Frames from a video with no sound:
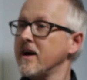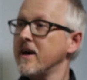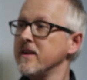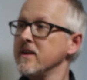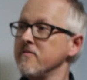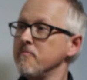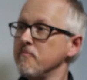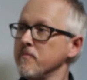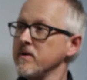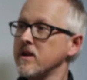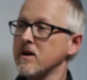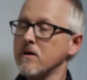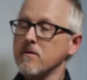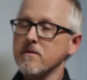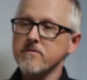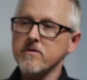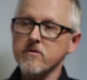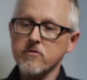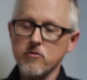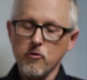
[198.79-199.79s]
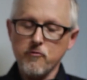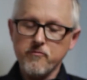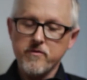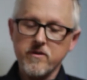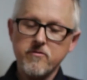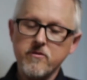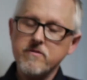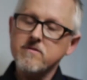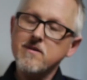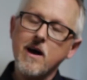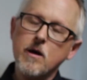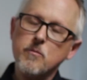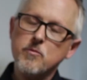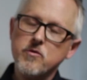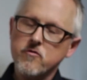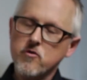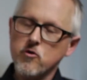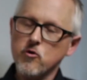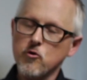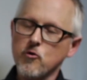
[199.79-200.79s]
And if there's all different types
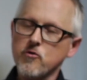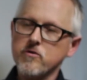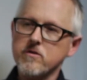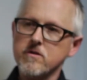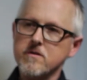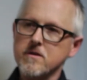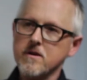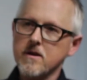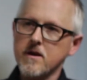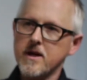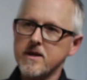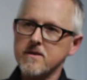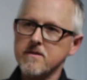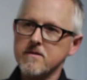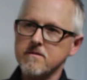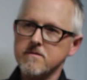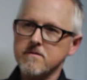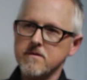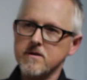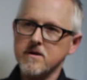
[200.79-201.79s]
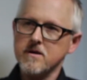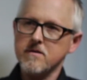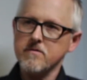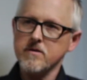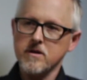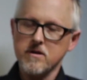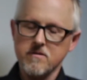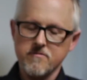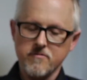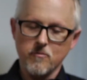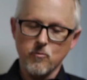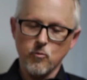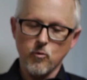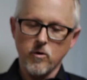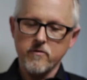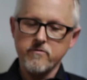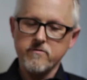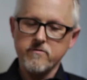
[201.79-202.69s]
of courses and classes. From 1